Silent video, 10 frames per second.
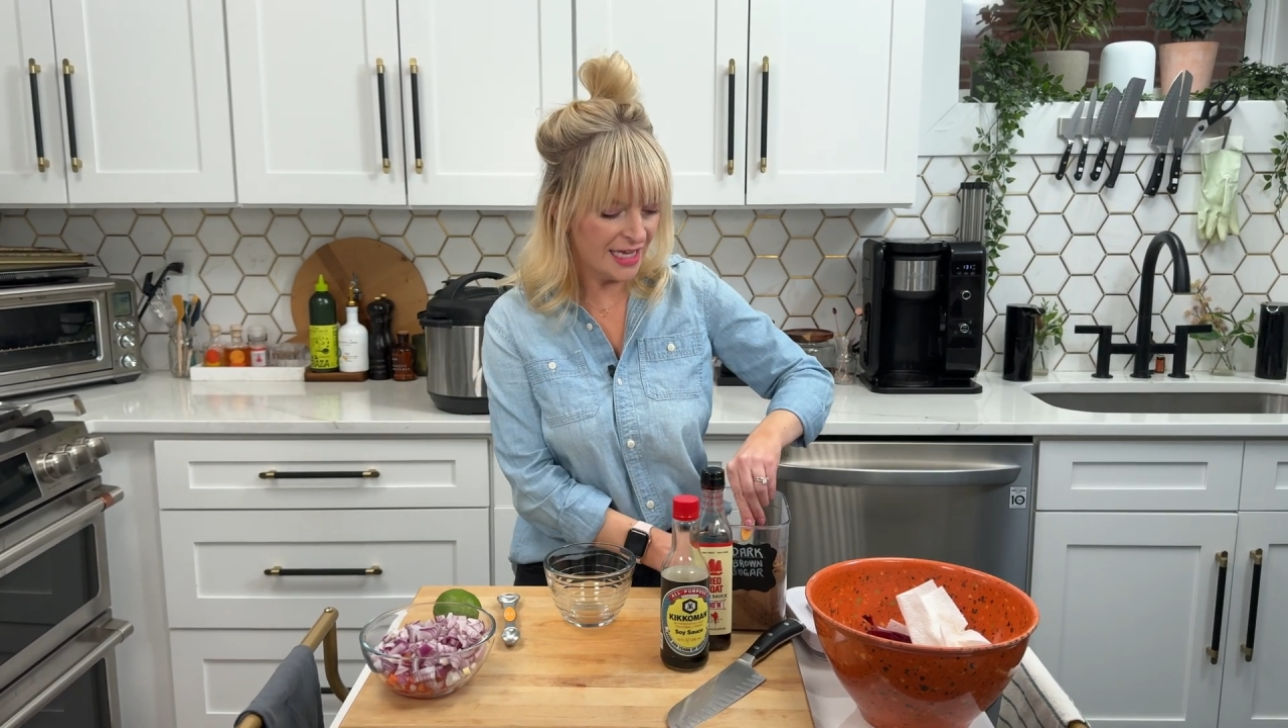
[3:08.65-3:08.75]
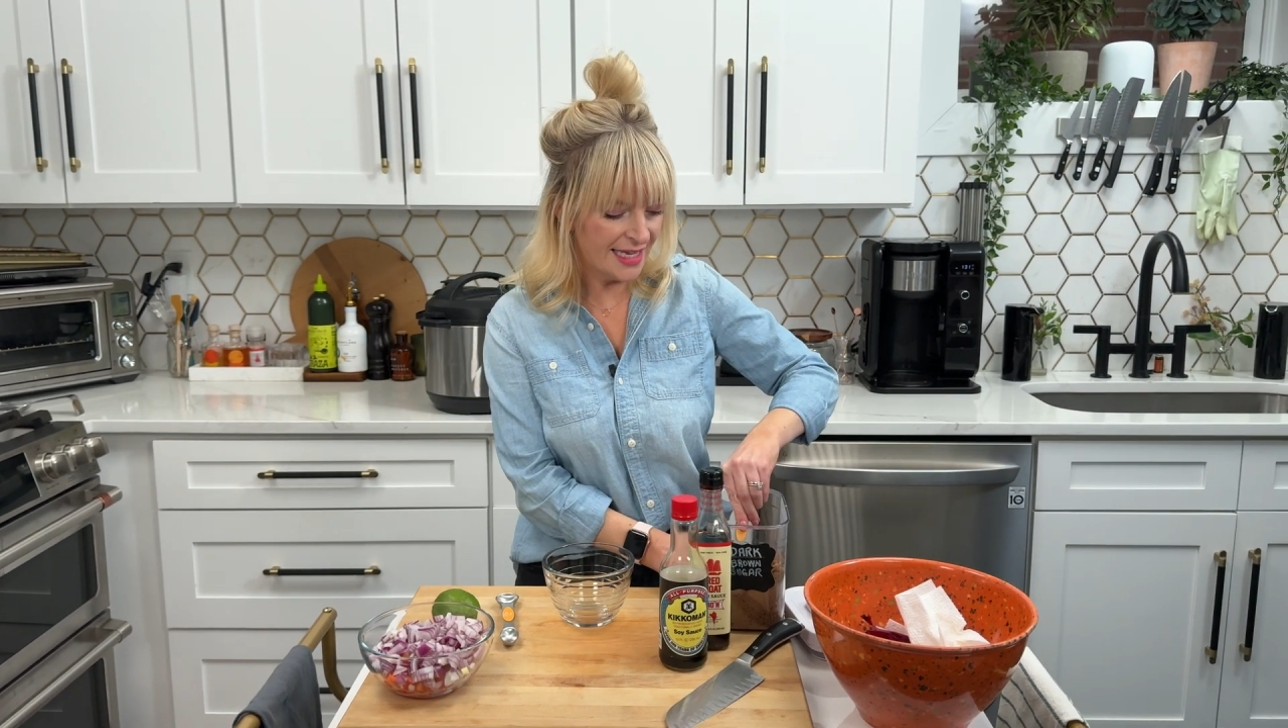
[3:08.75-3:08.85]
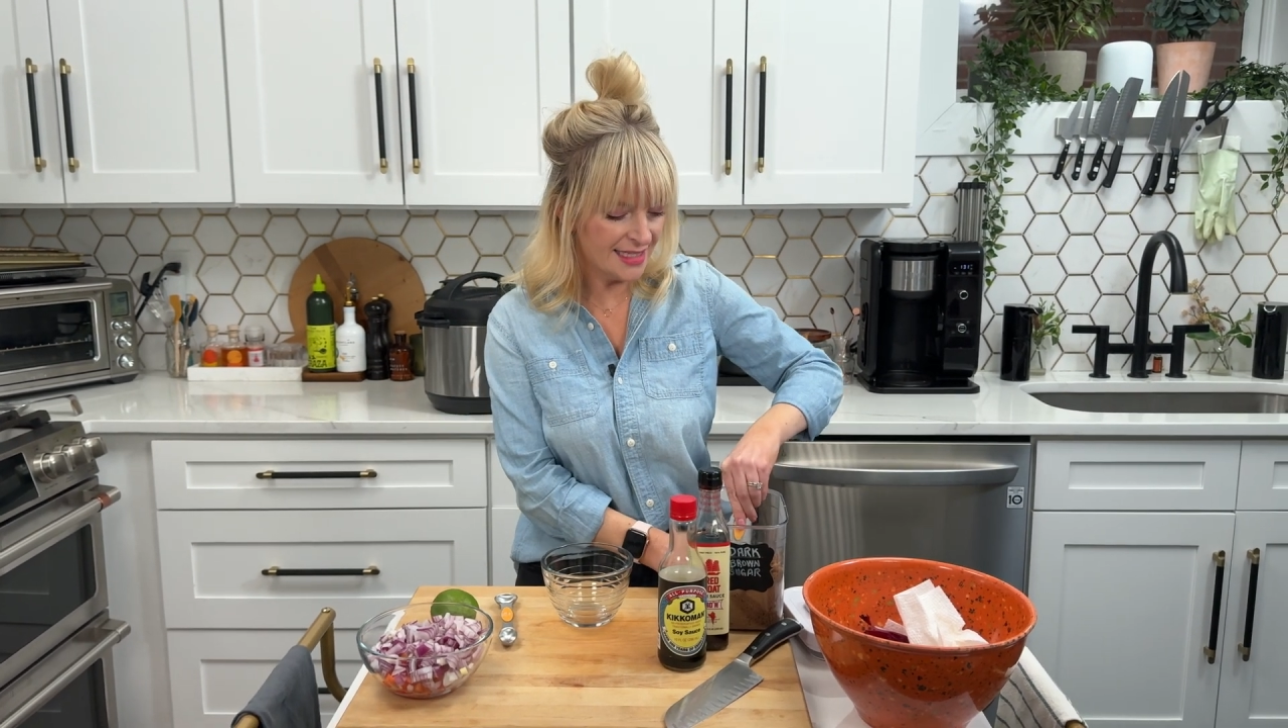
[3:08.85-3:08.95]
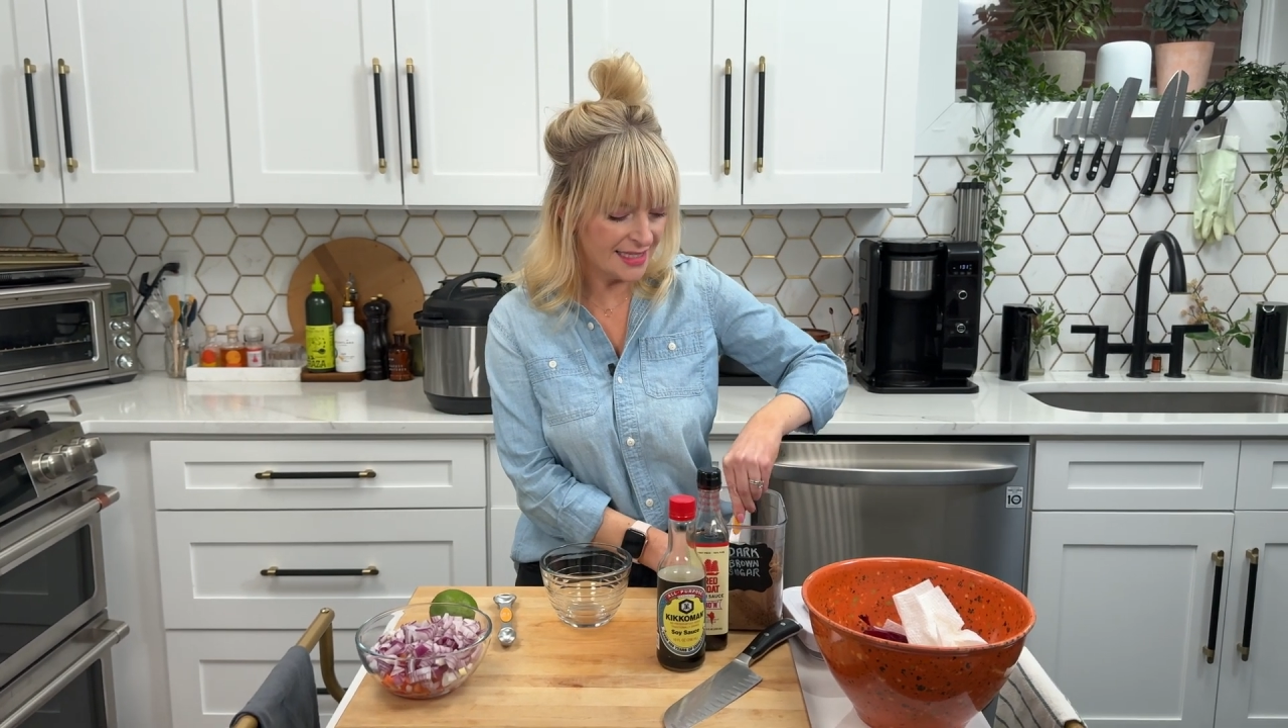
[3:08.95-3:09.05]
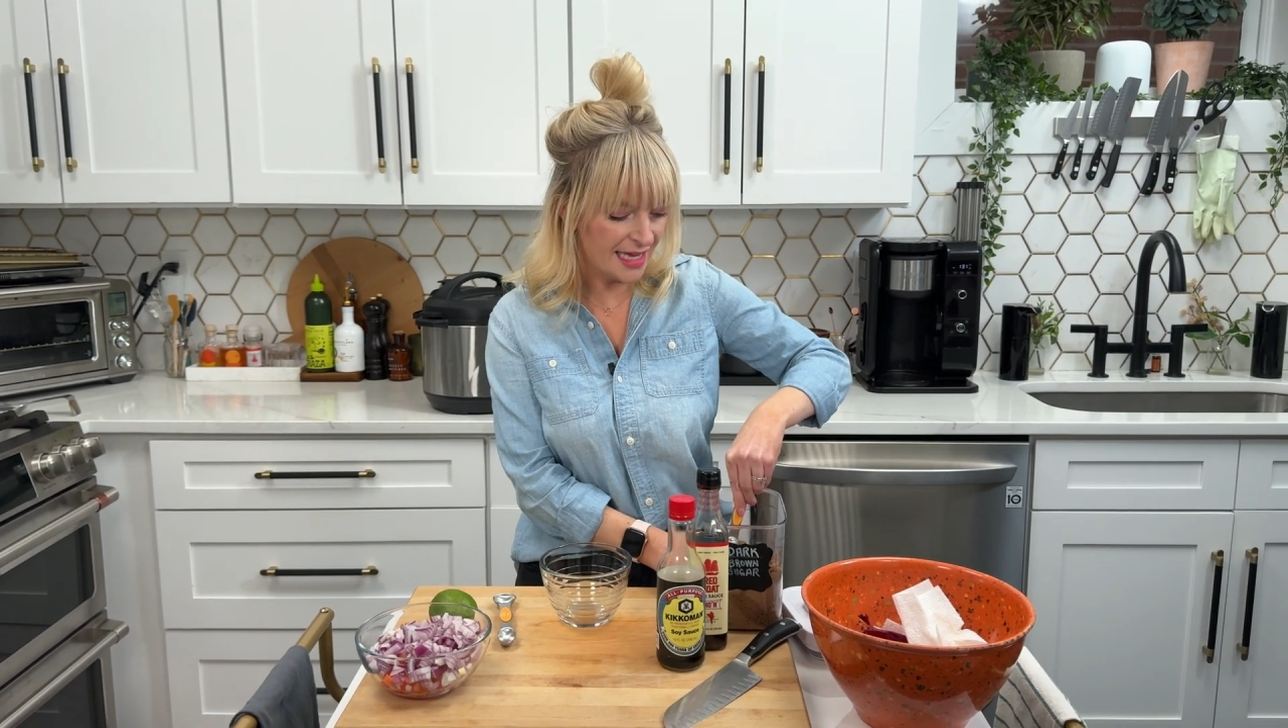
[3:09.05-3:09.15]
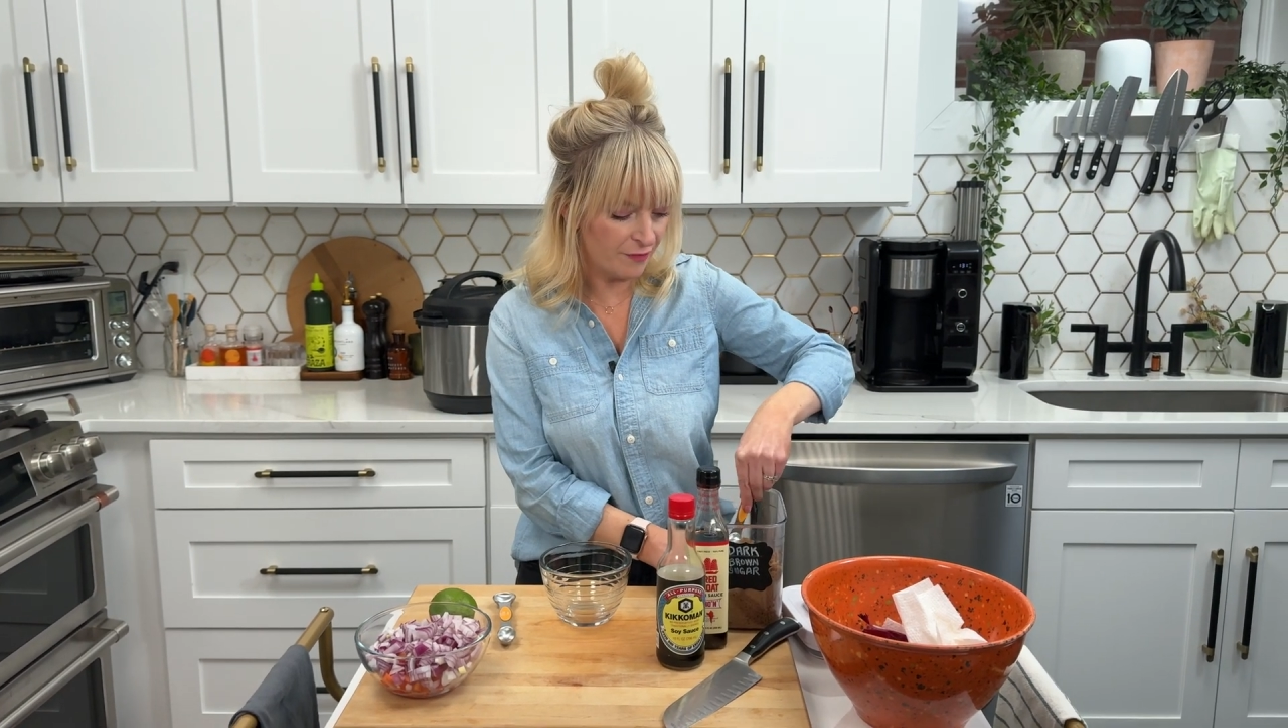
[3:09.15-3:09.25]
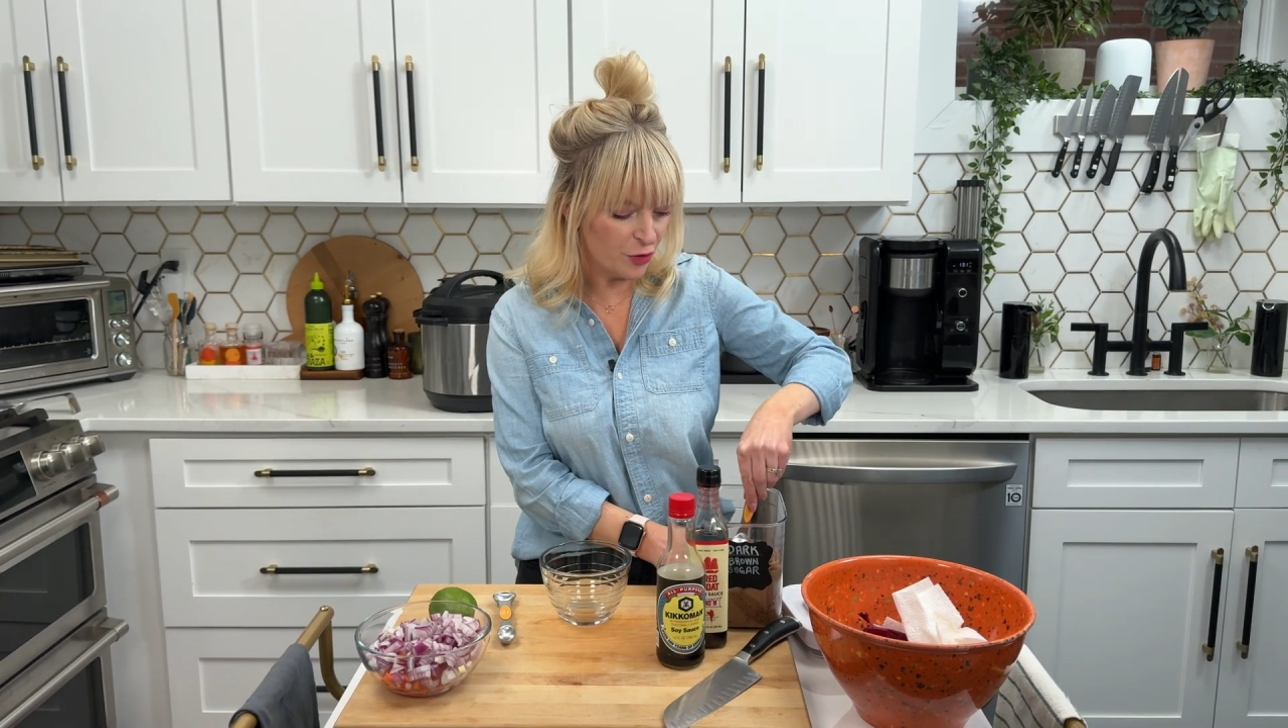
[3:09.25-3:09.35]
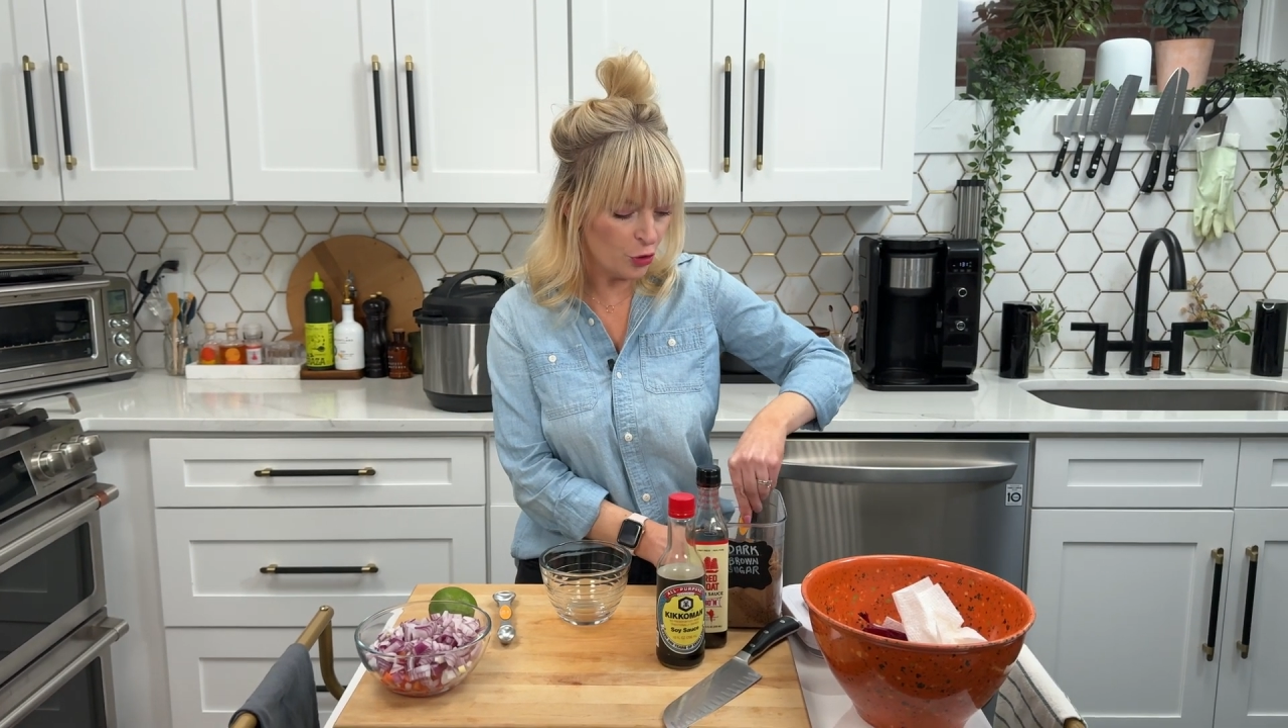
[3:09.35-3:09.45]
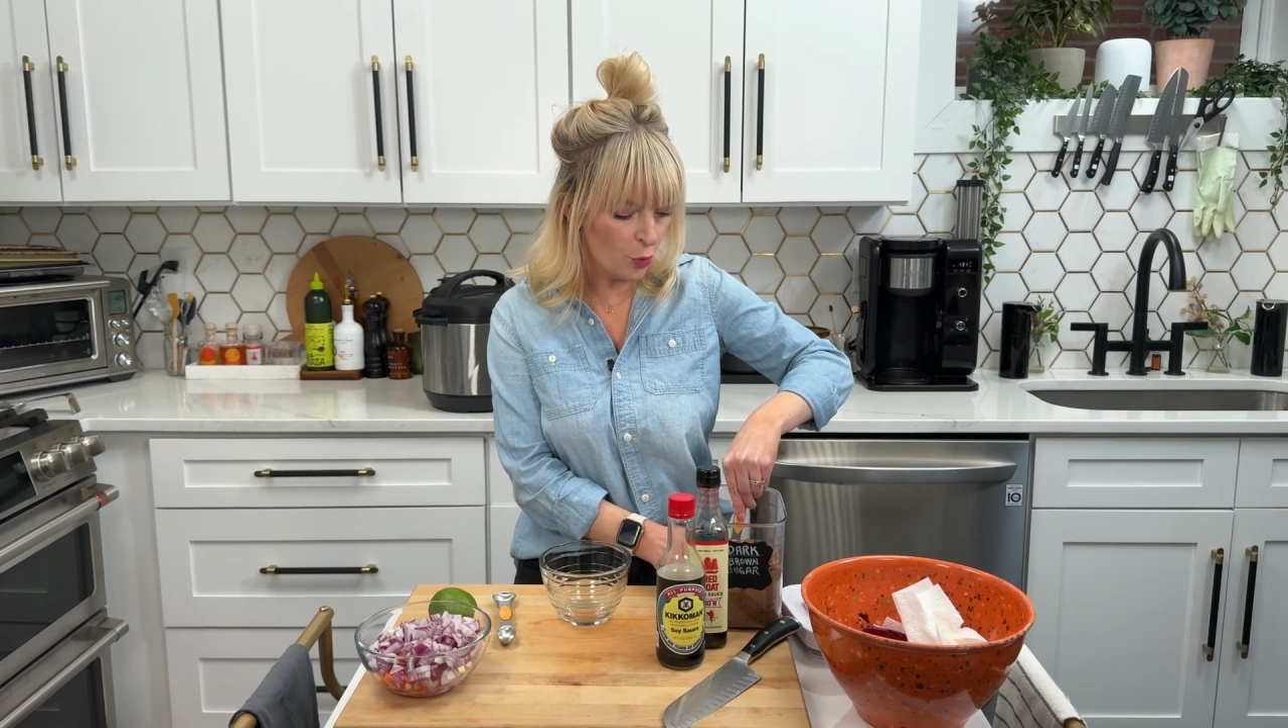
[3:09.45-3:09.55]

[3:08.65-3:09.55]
is if you